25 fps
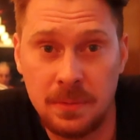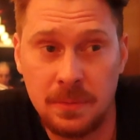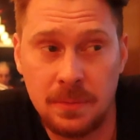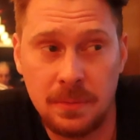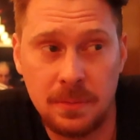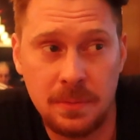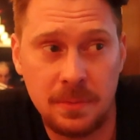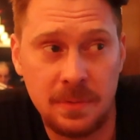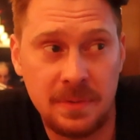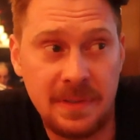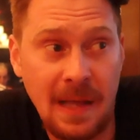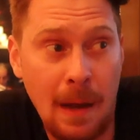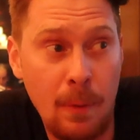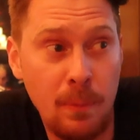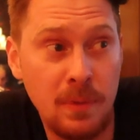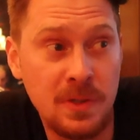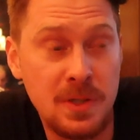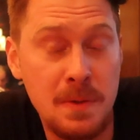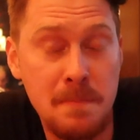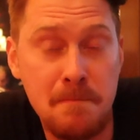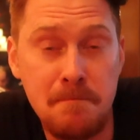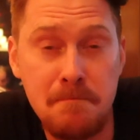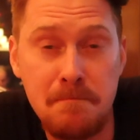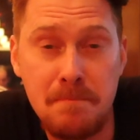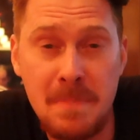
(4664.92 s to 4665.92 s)
that was
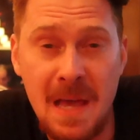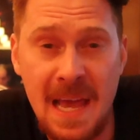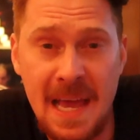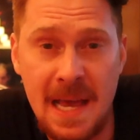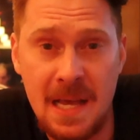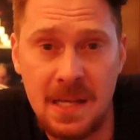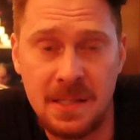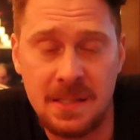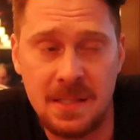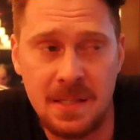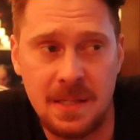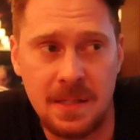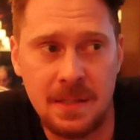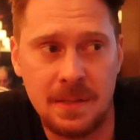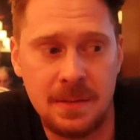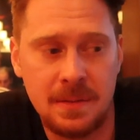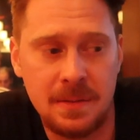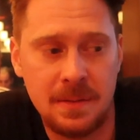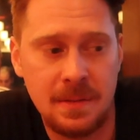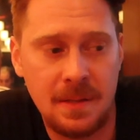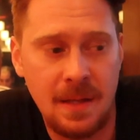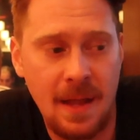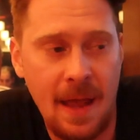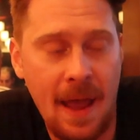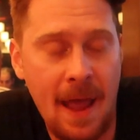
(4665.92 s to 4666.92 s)
amazing.
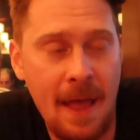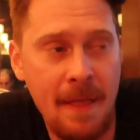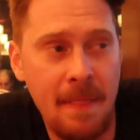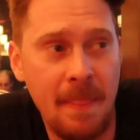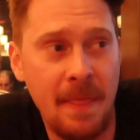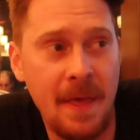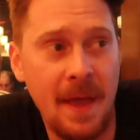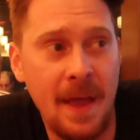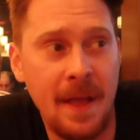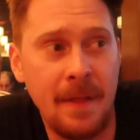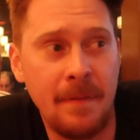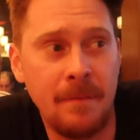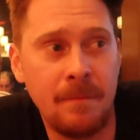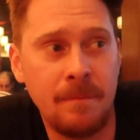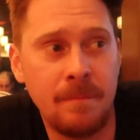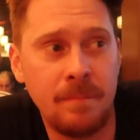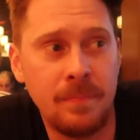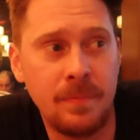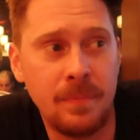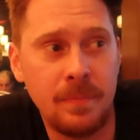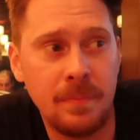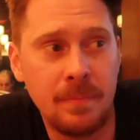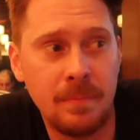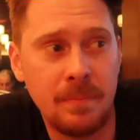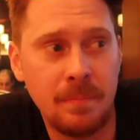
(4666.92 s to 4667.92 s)
And
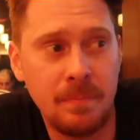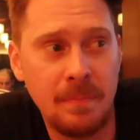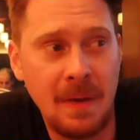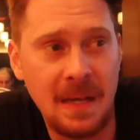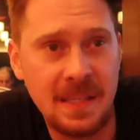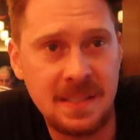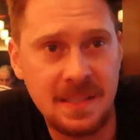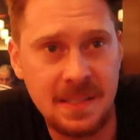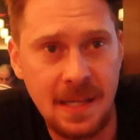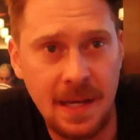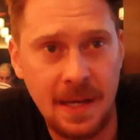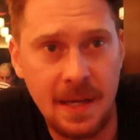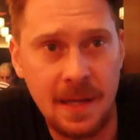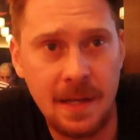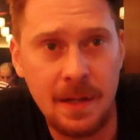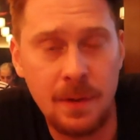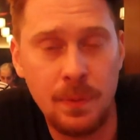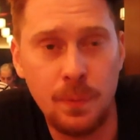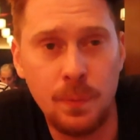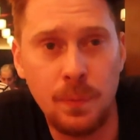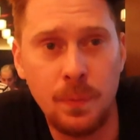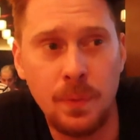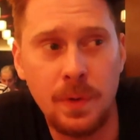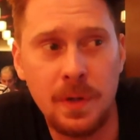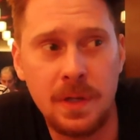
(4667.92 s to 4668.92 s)
then my
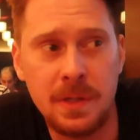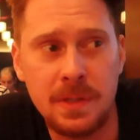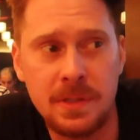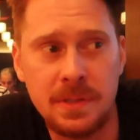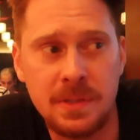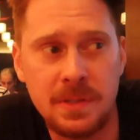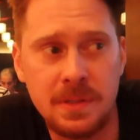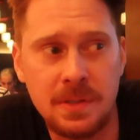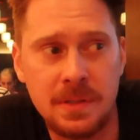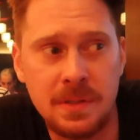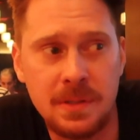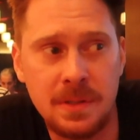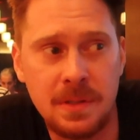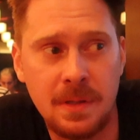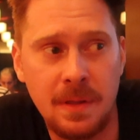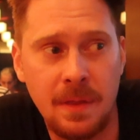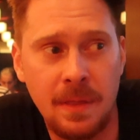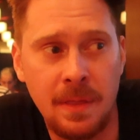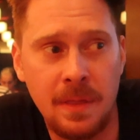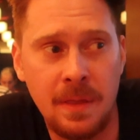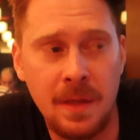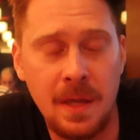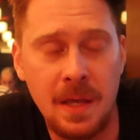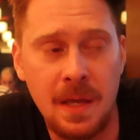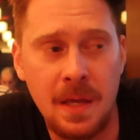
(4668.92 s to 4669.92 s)
second was
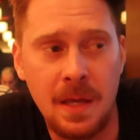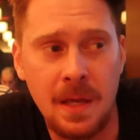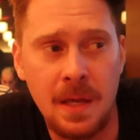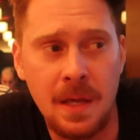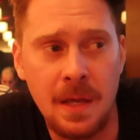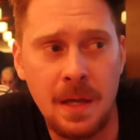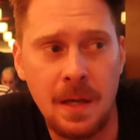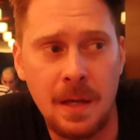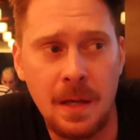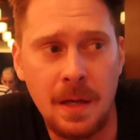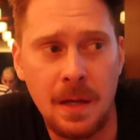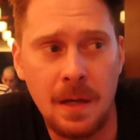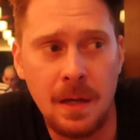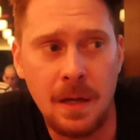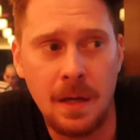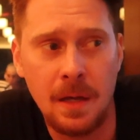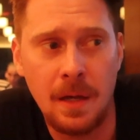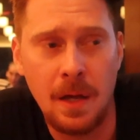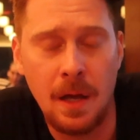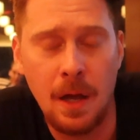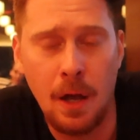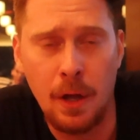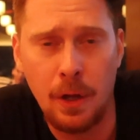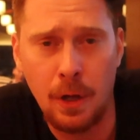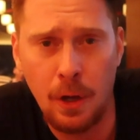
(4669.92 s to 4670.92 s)
the
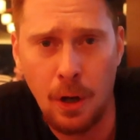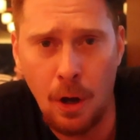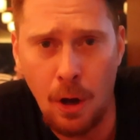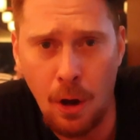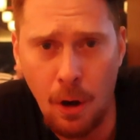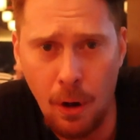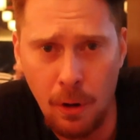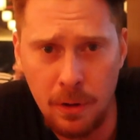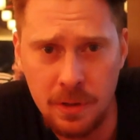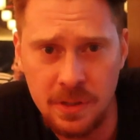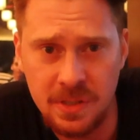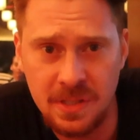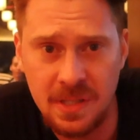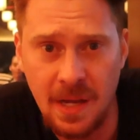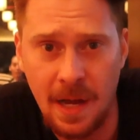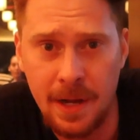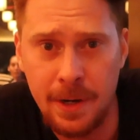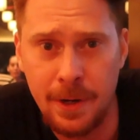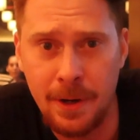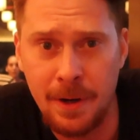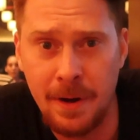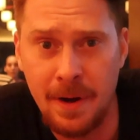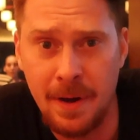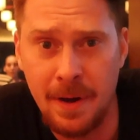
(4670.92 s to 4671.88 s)
hard cider